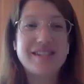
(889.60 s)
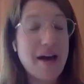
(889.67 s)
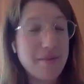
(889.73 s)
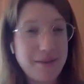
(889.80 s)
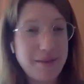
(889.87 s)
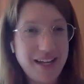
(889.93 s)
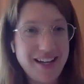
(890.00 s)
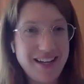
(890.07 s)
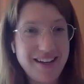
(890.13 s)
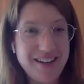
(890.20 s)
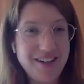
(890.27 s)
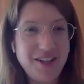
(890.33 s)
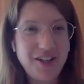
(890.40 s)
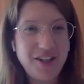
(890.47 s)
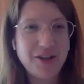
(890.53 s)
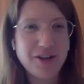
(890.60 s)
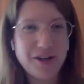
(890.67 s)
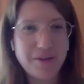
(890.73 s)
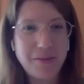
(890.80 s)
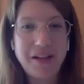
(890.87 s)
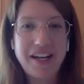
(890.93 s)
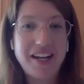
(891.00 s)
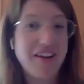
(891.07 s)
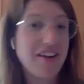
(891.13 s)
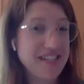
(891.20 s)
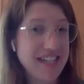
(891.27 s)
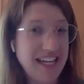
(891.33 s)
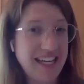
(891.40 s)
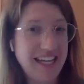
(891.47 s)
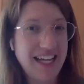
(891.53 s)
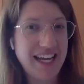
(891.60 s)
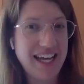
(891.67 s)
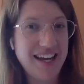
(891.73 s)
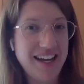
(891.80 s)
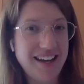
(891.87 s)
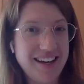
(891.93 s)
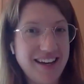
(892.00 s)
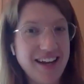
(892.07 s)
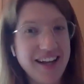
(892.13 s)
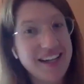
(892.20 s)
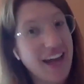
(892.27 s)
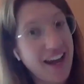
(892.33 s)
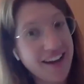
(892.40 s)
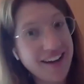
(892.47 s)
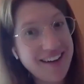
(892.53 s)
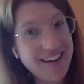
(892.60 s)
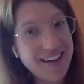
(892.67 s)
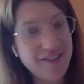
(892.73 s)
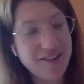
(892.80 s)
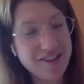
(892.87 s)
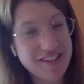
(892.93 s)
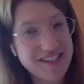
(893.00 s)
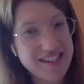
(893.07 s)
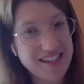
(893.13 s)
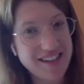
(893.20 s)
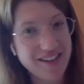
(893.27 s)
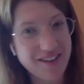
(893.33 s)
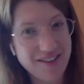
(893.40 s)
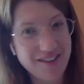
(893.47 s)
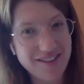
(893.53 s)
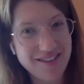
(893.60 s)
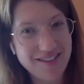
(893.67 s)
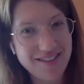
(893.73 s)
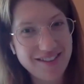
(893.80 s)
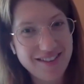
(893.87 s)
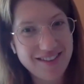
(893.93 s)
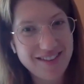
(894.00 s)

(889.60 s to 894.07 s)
does that mean you're planning on taking it again if you're still